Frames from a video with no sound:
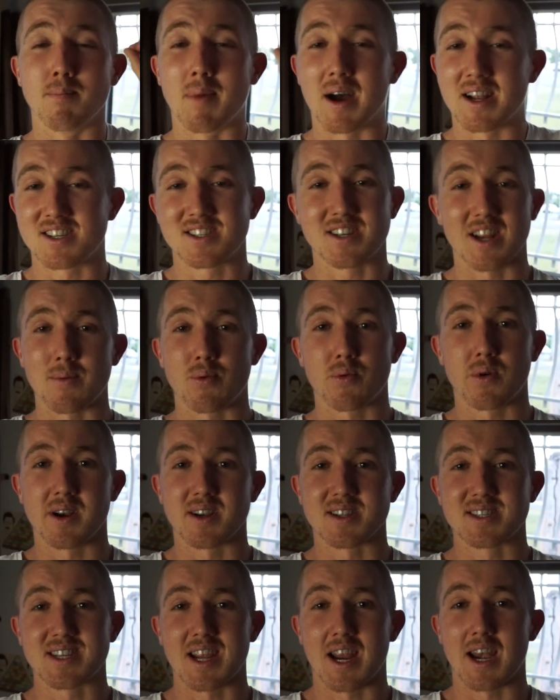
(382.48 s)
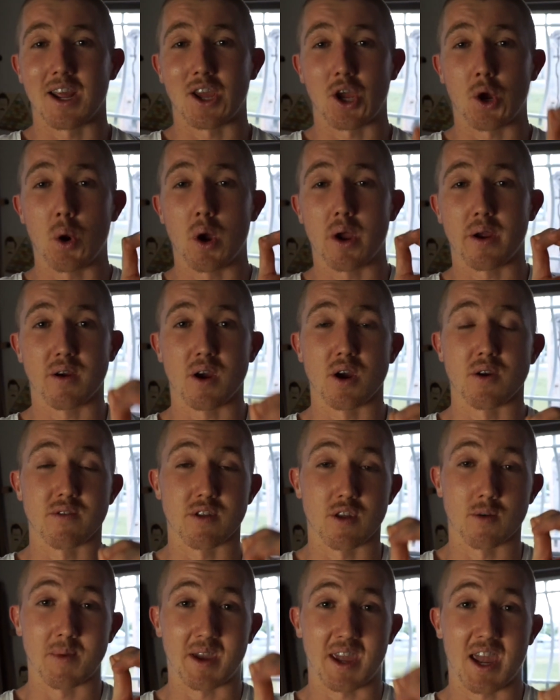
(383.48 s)
much deeper understanding going over
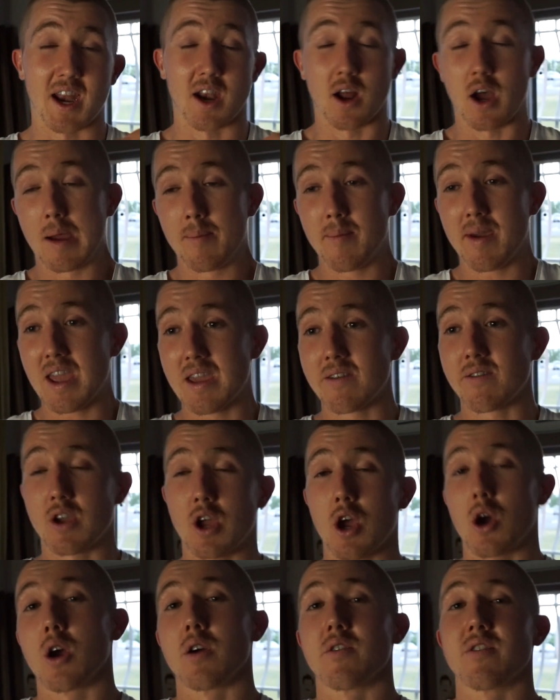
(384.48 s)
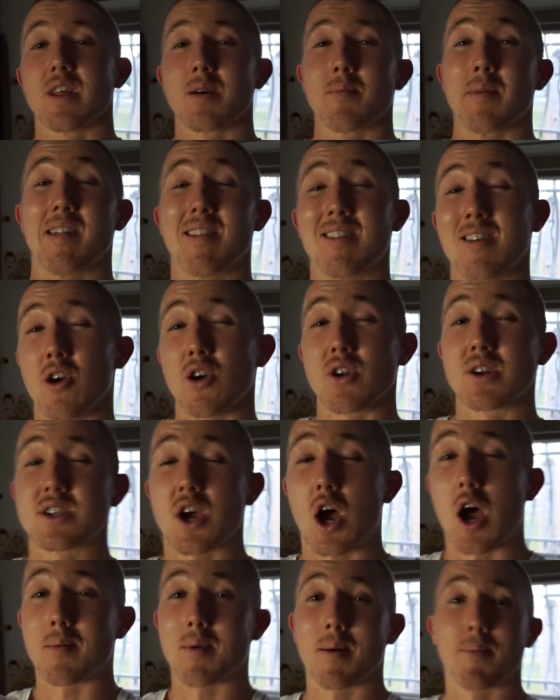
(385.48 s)
them again. I may even go over them a third
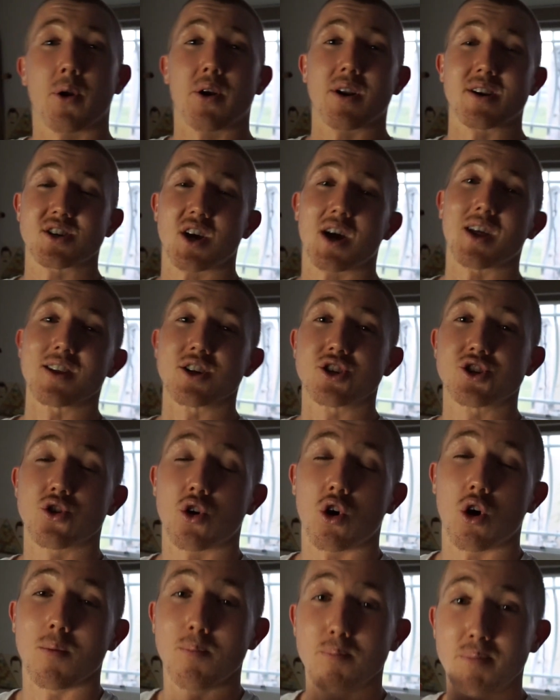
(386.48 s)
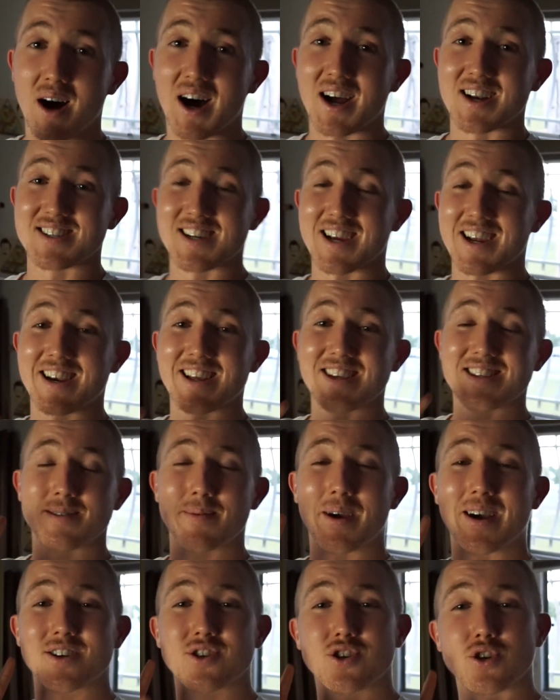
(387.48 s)
time, I'm not entirely sure, but it is
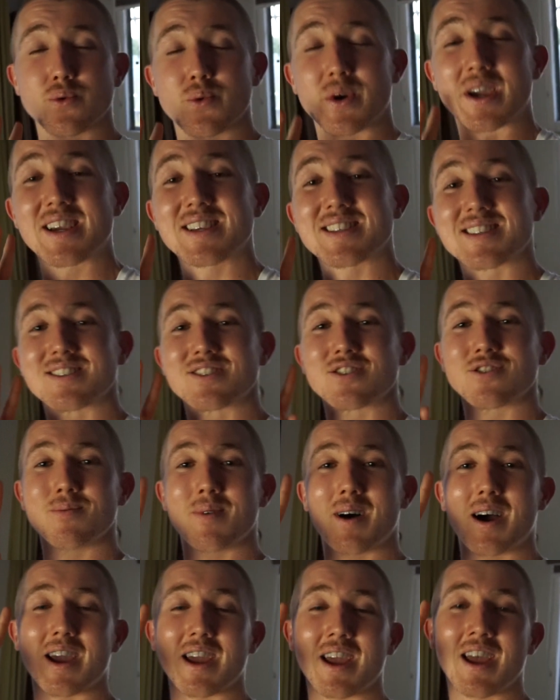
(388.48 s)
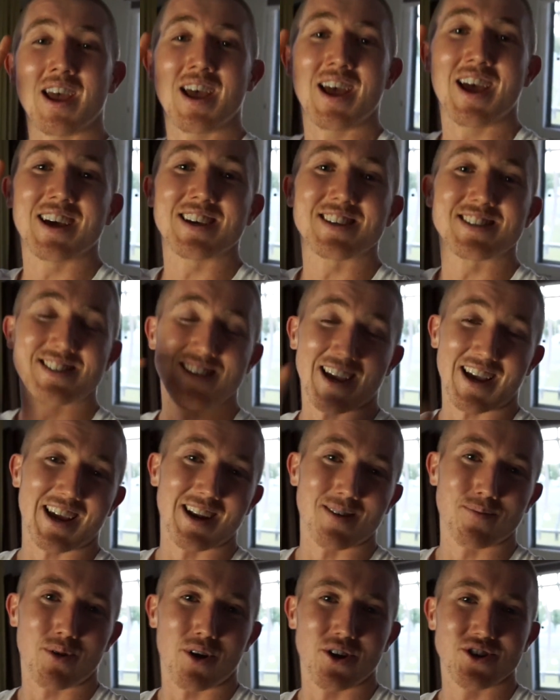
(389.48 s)
about two weeks until my
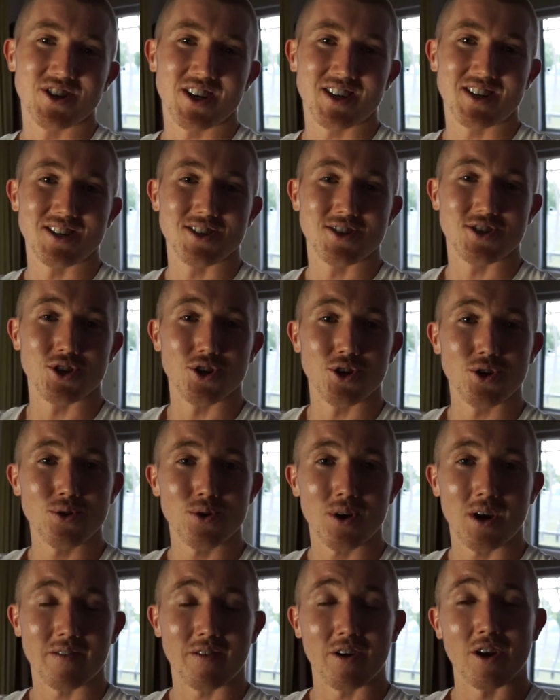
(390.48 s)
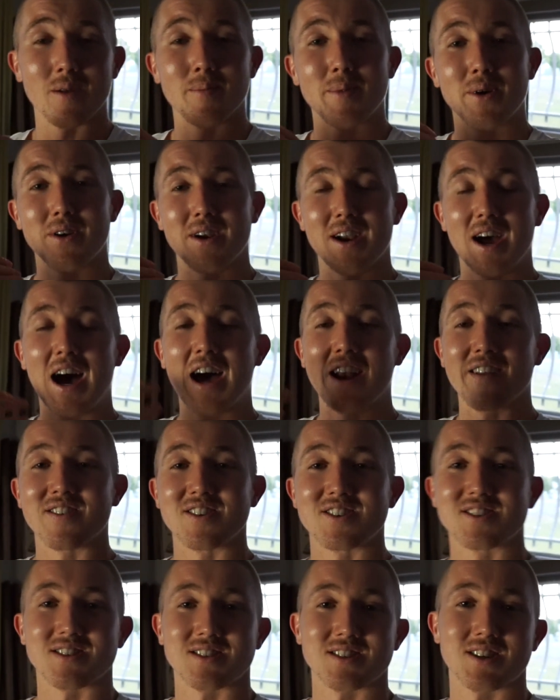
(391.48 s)
second project is due. I've got to build an
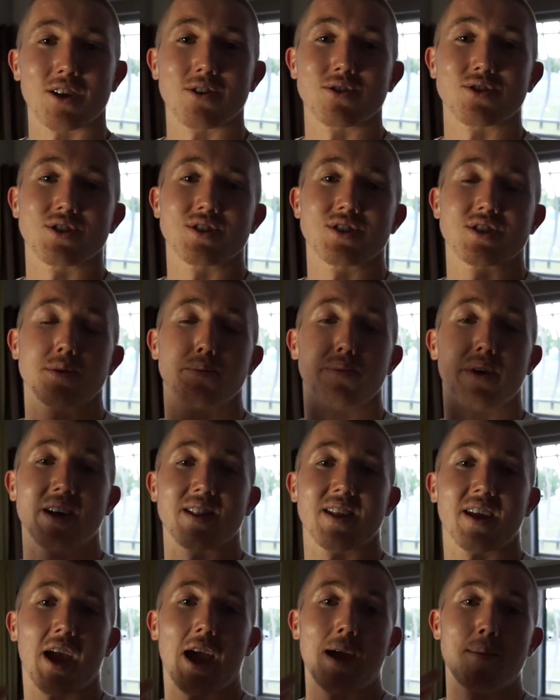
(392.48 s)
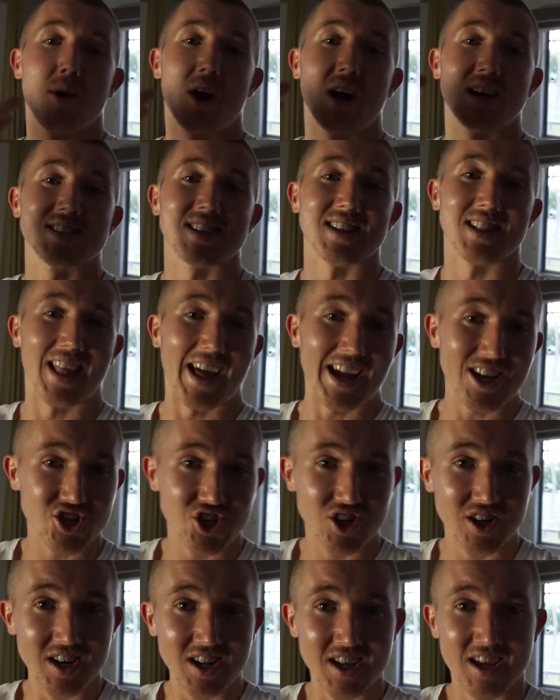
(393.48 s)
artificial intelligence to play the game
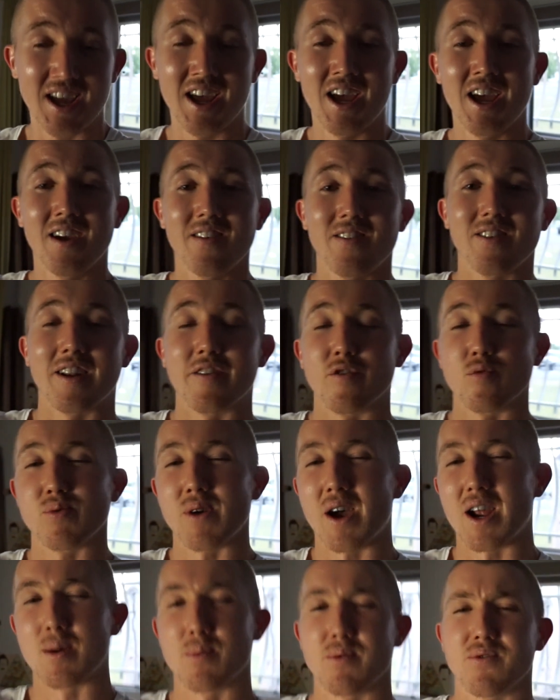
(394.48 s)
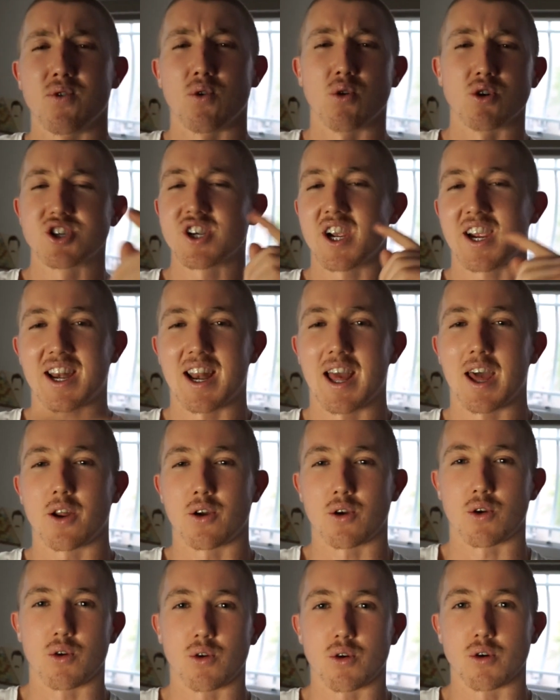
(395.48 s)
Isolation. If you've never played it before, check it out
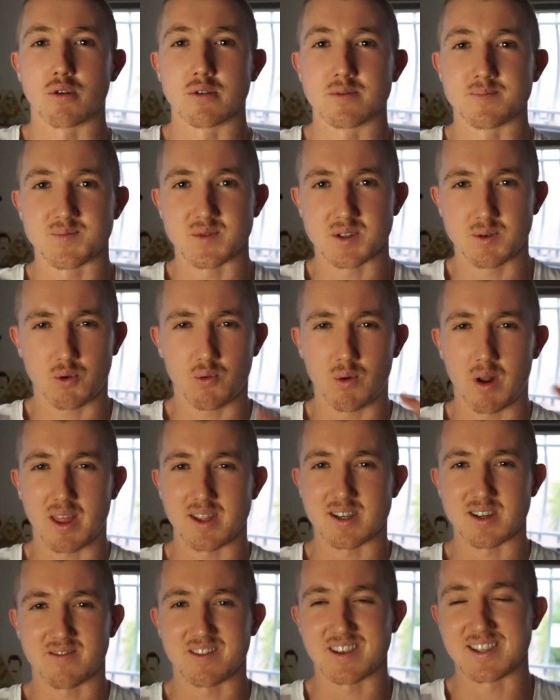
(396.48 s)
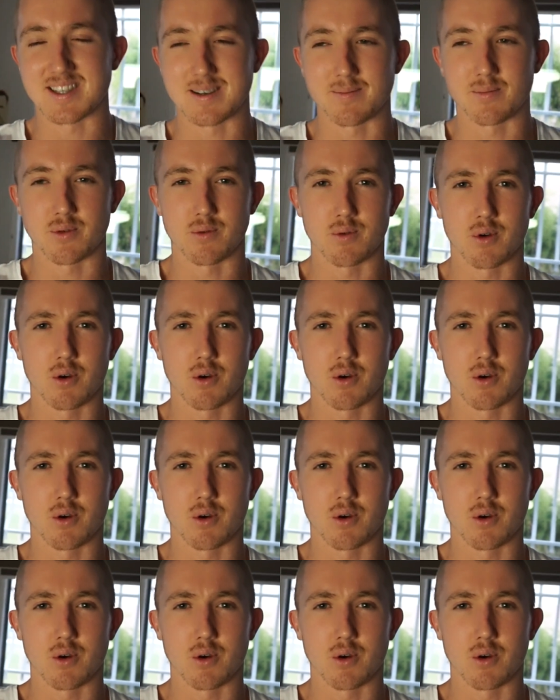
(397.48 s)
on Google. It's relatively simple